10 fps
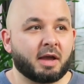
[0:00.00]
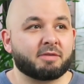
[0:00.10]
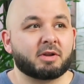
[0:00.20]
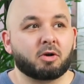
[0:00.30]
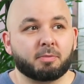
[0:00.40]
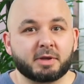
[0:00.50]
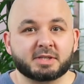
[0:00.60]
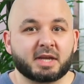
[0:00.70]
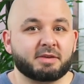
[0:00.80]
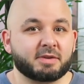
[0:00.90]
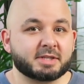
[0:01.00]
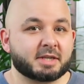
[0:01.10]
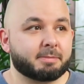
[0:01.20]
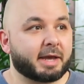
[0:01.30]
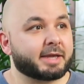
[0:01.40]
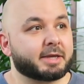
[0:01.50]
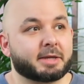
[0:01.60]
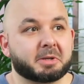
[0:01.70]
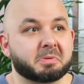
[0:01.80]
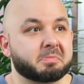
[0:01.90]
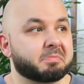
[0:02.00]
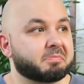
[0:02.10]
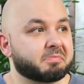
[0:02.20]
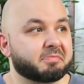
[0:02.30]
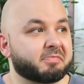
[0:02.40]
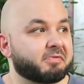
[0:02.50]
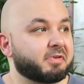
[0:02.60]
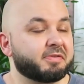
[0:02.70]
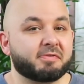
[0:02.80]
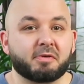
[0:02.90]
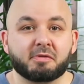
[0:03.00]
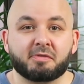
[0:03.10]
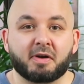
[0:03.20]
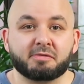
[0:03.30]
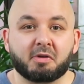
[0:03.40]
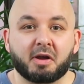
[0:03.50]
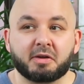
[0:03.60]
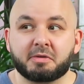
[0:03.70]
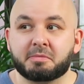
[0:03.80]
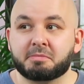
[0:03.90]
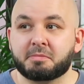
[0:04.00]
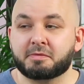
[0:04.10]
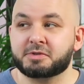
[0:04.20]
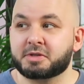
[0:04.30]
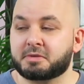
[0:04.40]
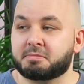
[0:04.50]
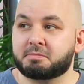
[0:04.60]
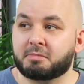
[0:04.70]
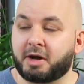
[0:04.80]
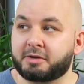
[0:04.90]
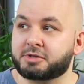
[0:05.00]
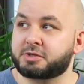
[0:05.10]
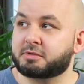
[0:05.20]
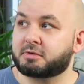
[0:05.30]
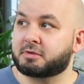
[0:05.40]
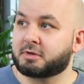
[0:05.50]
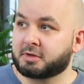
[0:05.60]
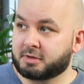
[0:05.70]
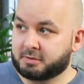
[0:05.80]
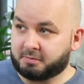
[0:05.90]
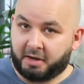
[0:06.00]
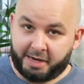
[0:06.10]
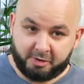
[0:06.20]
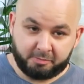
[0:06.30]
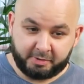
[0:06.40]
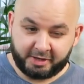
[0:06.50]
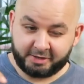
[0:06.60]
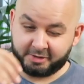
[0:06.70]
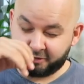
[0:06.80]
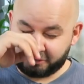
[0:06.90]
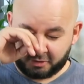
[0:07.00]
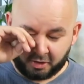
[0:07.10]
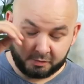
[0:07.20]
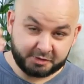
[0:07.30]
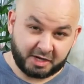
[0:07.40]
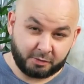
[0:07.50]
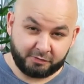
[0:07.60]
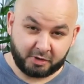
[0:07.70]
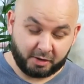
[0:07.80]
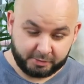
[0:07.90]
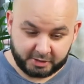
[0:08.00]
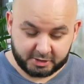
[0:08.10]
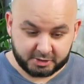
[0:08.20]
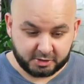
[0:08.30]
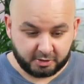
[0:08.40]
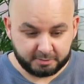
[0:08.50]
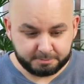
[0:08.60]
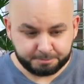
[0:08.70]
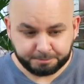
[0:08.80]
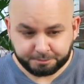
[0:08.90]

Have a little bit of savings in the bank, 3, 4, 5 grand, obviously, minus your aeroplane and your hotel if you're coming at this time.